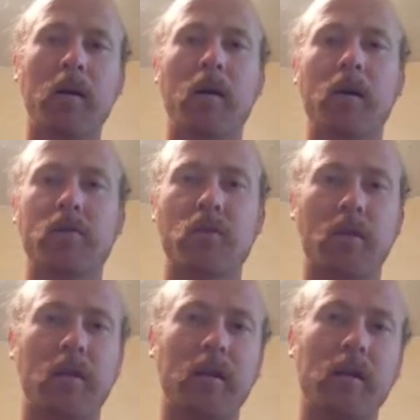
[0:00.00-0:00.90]
uh, so
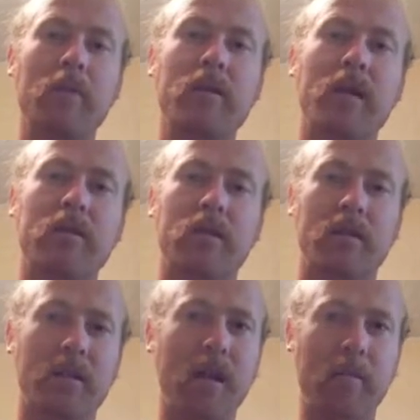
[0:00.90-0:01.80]
that it eliminates the
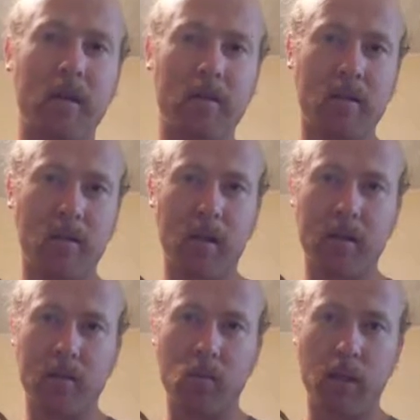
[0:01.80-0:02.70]
contaminants and
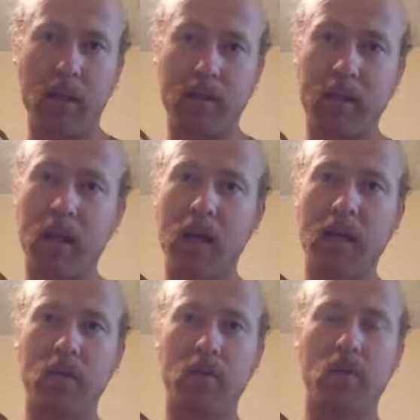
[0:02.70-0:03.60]
things that will actually get
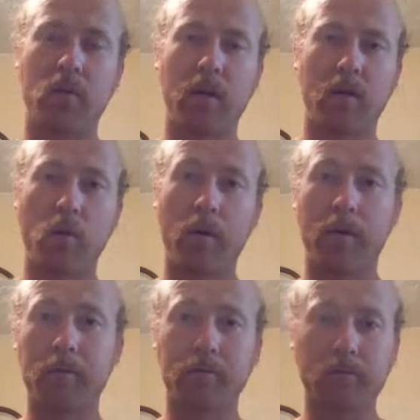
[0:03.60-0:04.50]
into the
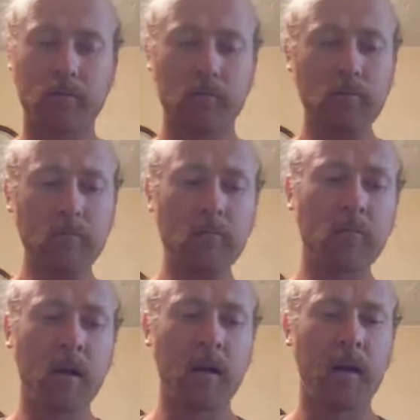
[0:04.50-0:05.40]
oil.
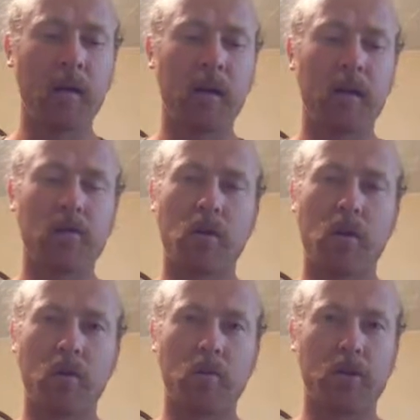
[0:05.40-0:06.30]

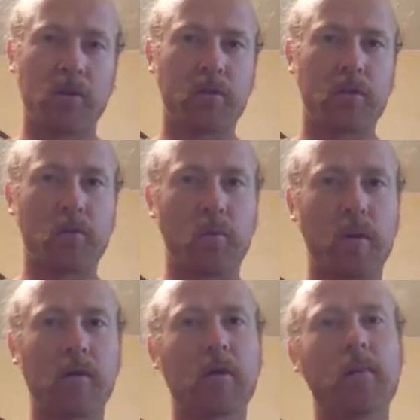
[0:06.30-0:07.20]
So just as
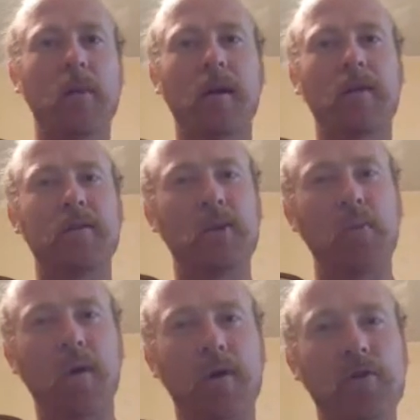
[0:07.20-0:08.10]
we are commanded to
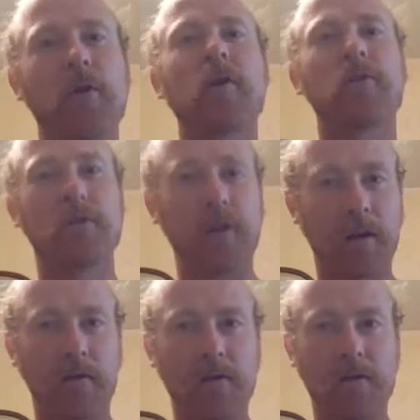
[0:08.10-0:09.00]
wash
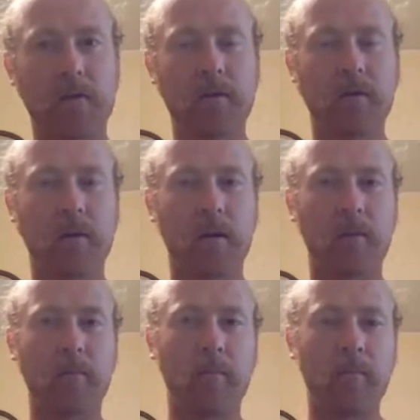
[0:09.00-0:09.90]
ourselves
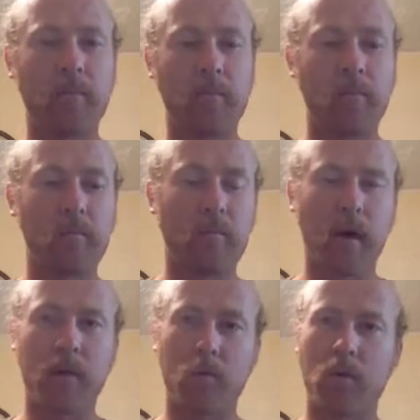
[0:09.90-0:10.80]
um,
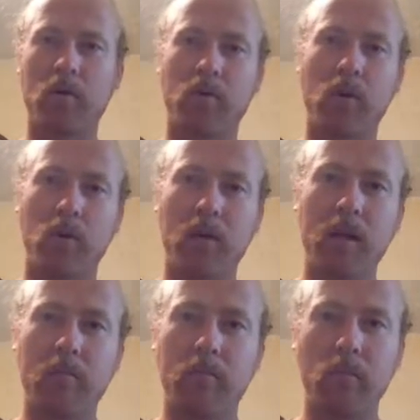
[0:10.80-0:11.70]
by the word of
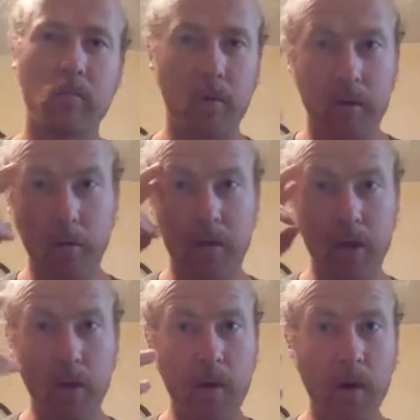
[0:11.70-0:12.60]
Elohim with the
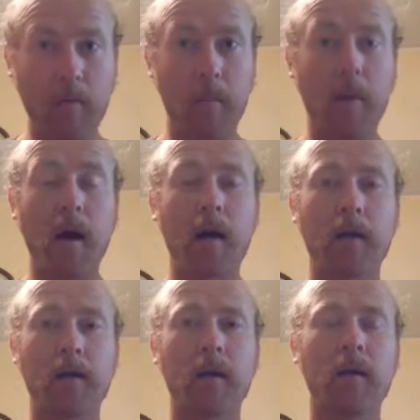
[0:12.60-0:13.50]
renewing of our
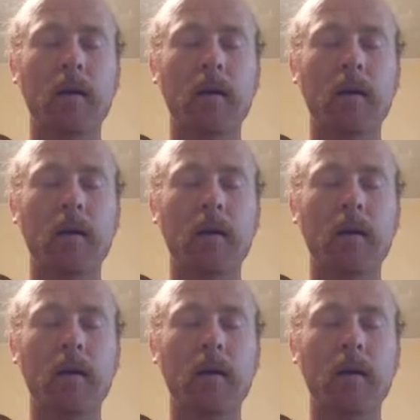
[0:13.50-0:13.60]
mind,